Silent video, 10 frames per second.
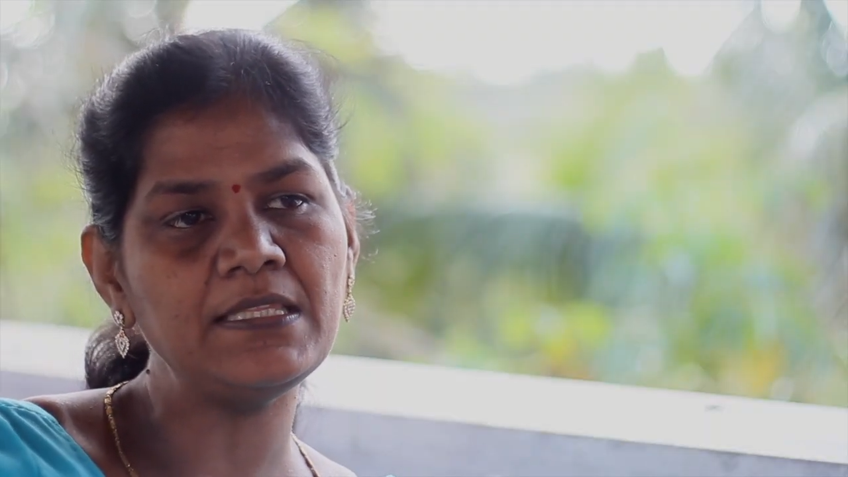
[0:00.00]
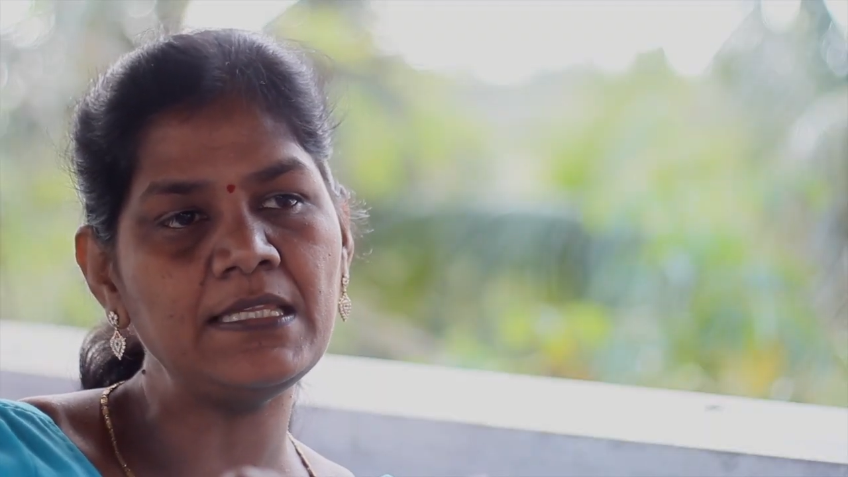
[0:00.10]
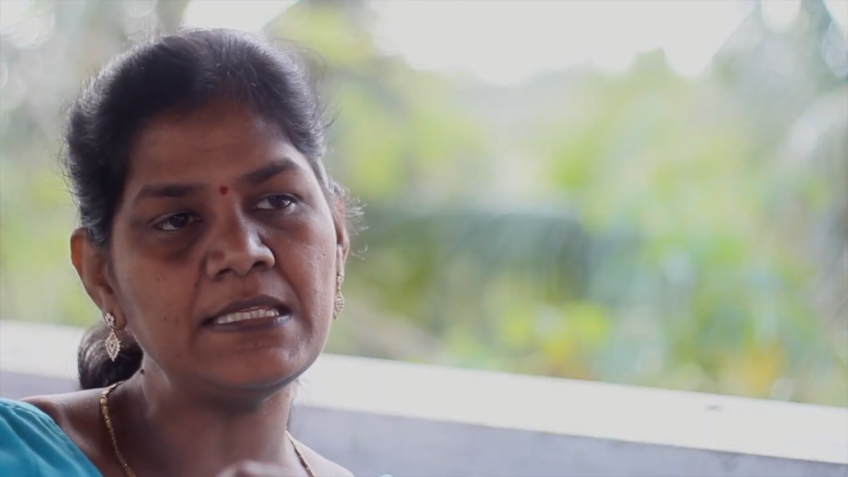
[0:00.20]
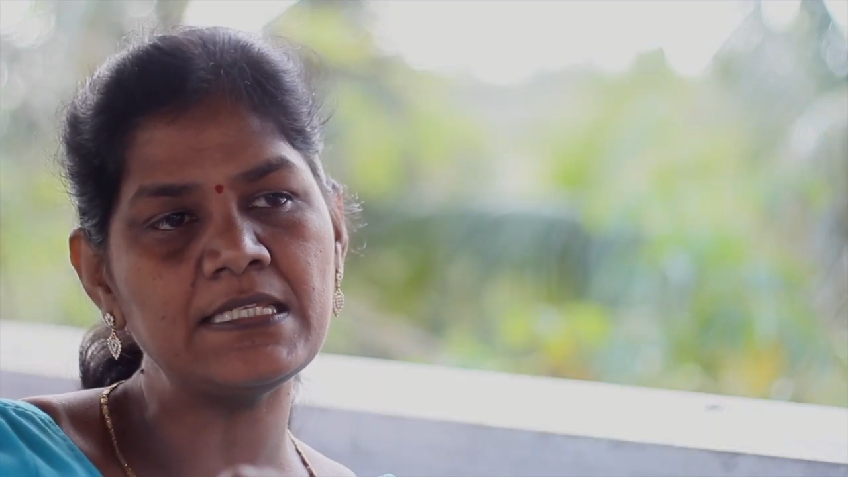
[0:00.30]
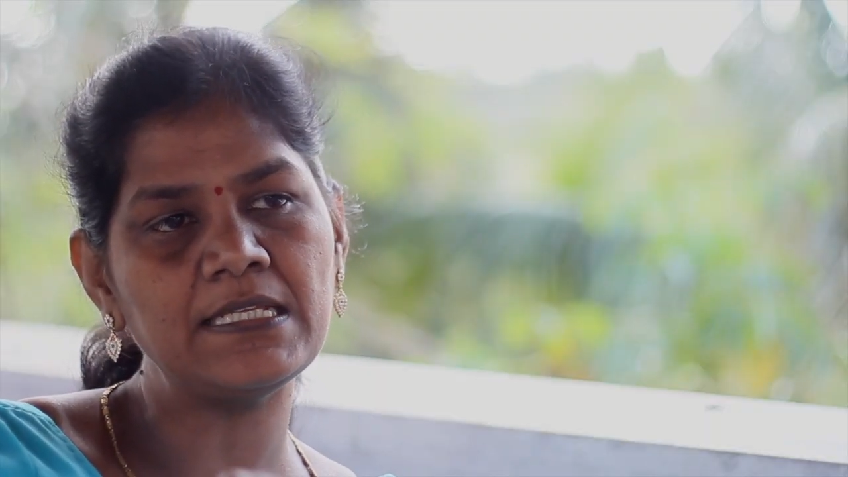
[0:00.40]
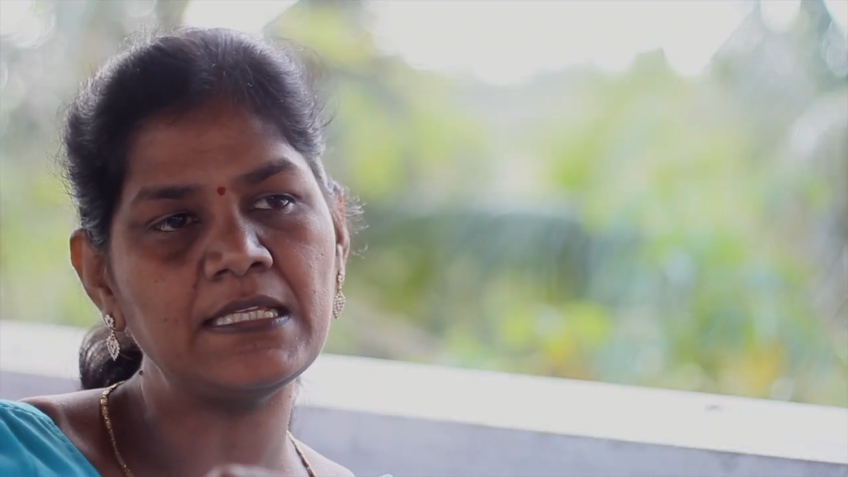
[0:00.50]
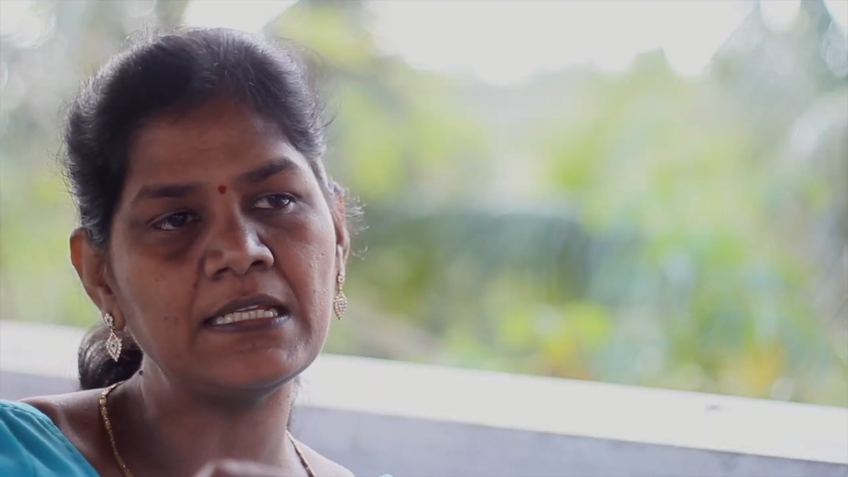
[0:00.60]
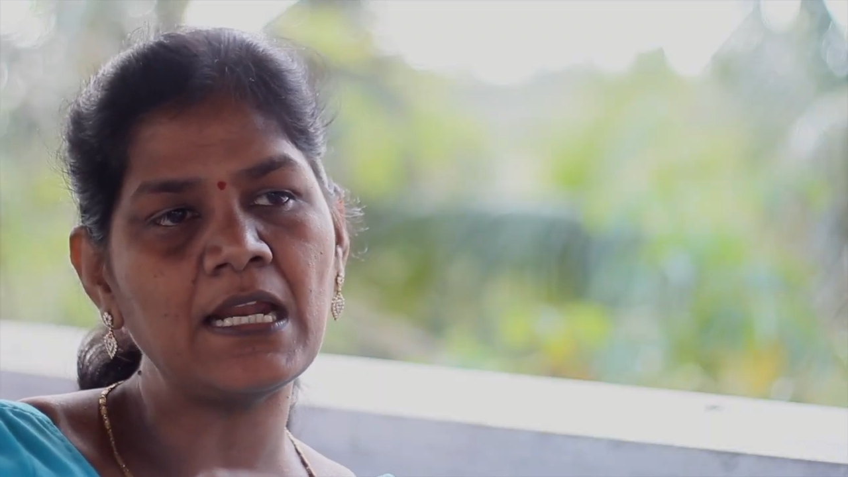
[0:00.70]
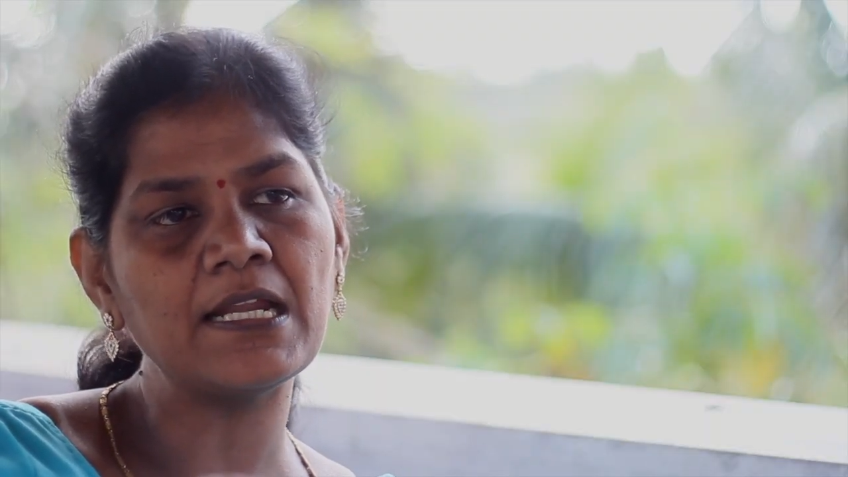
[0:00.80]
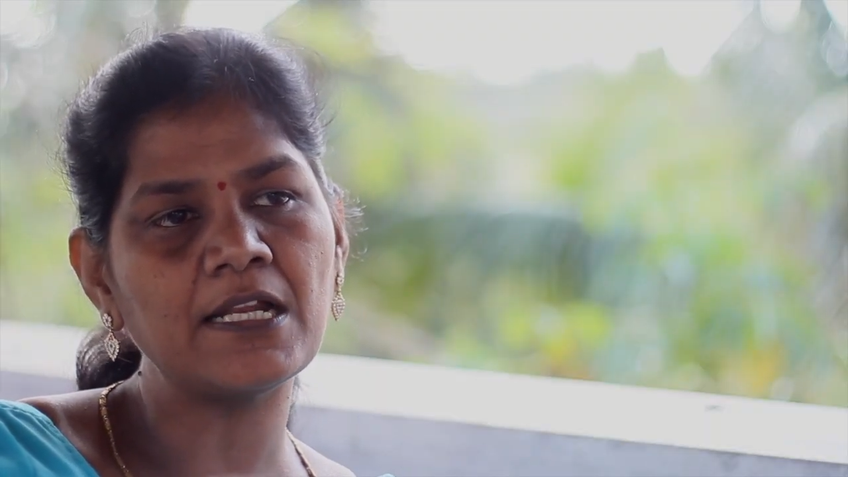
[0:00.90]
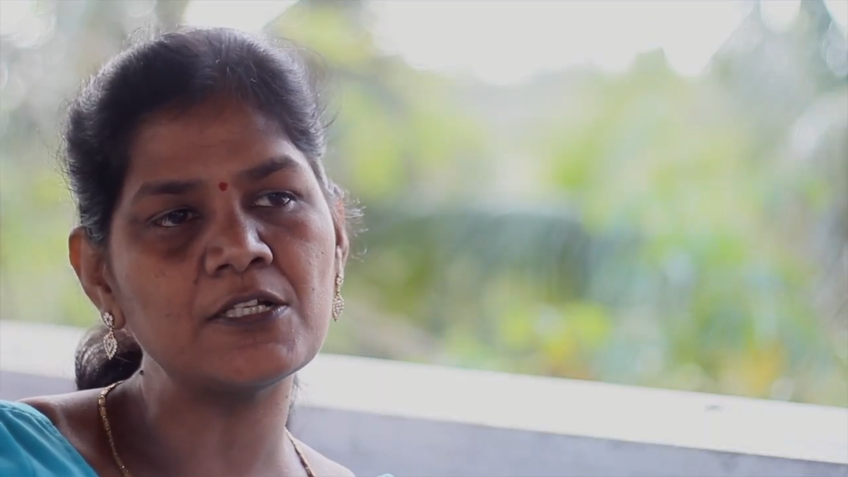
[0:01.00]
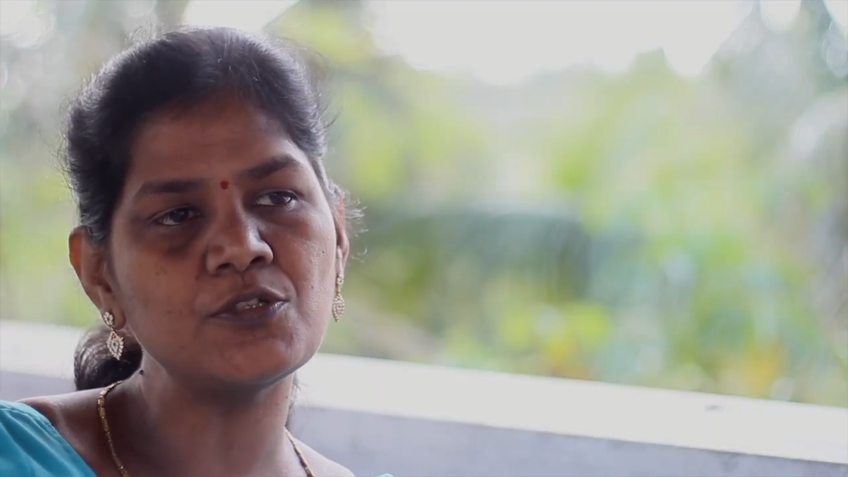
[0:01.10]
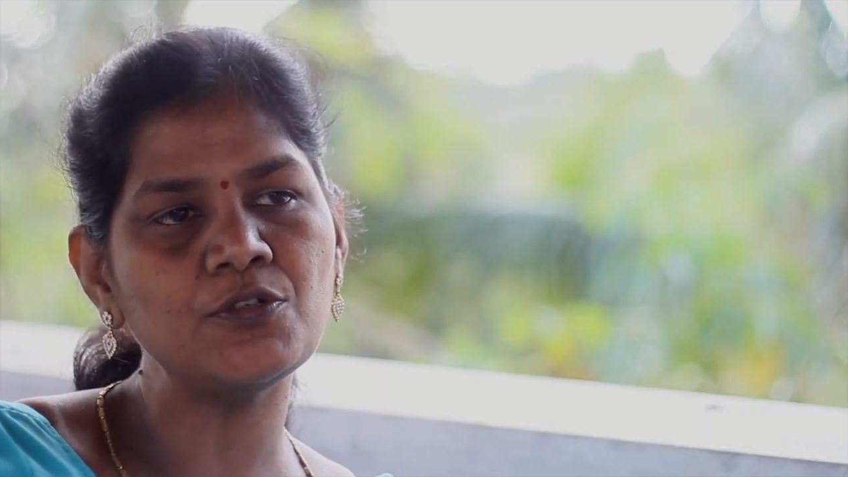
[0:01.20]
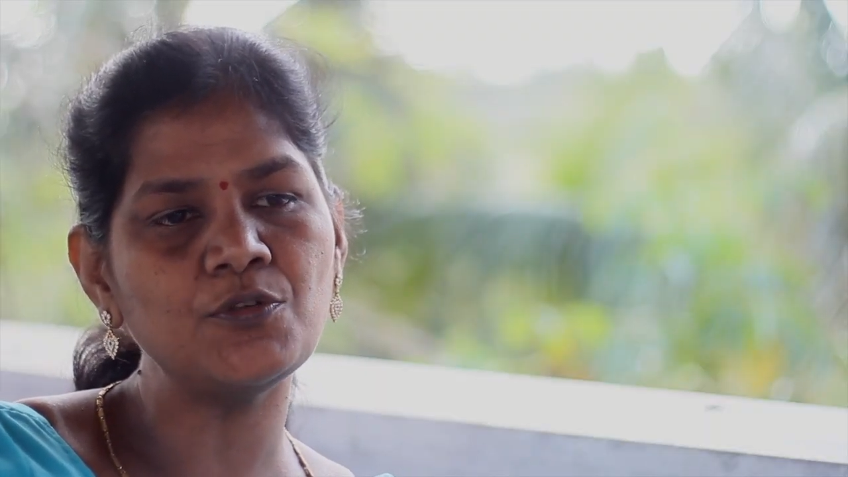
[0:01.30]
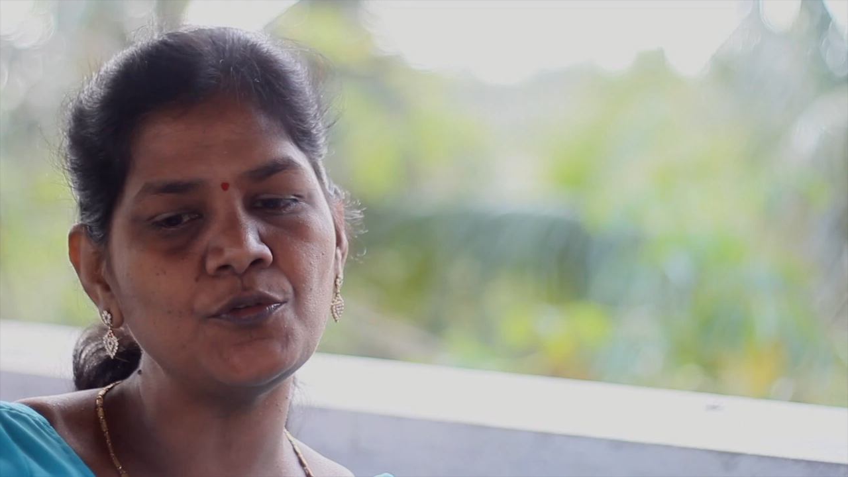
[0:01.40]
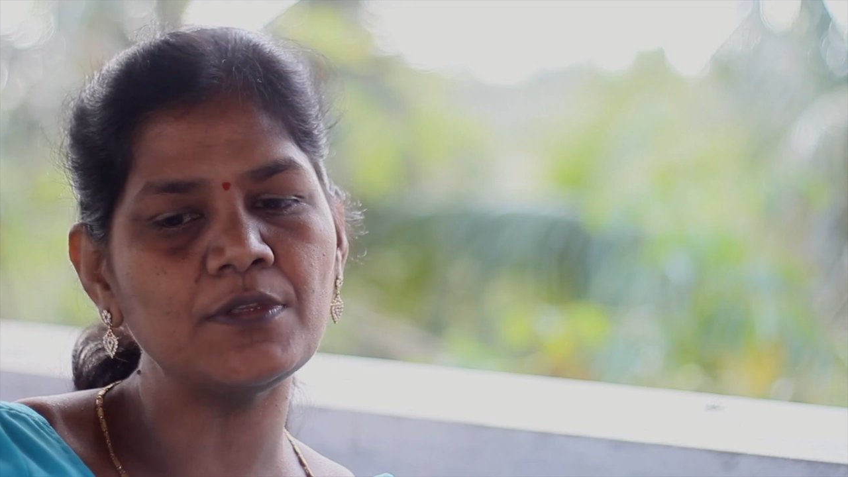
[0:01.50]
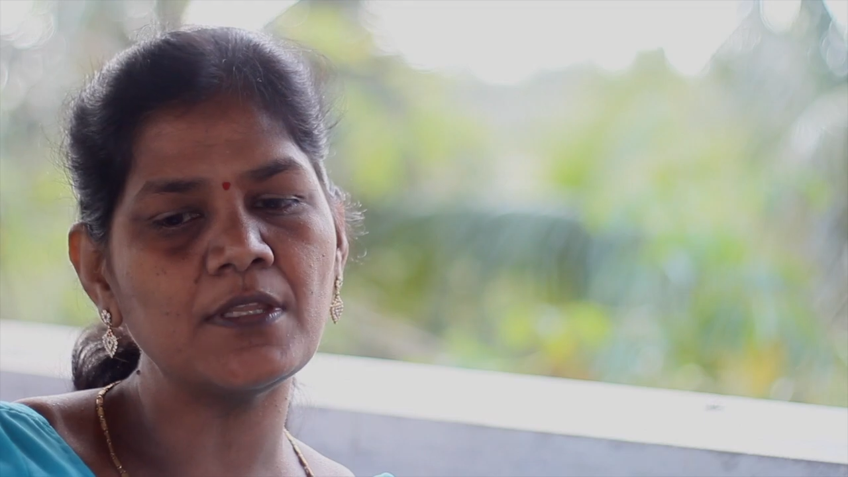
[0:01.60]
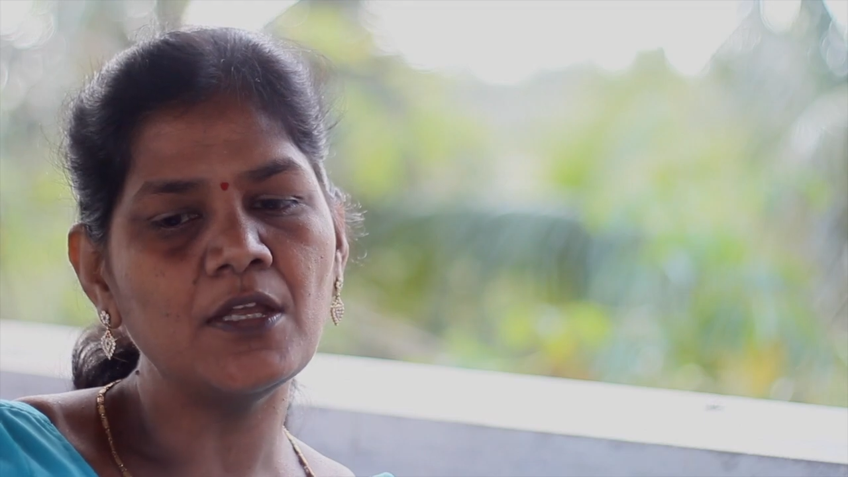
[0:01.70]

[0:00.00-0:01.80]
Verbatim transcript: each other and also to,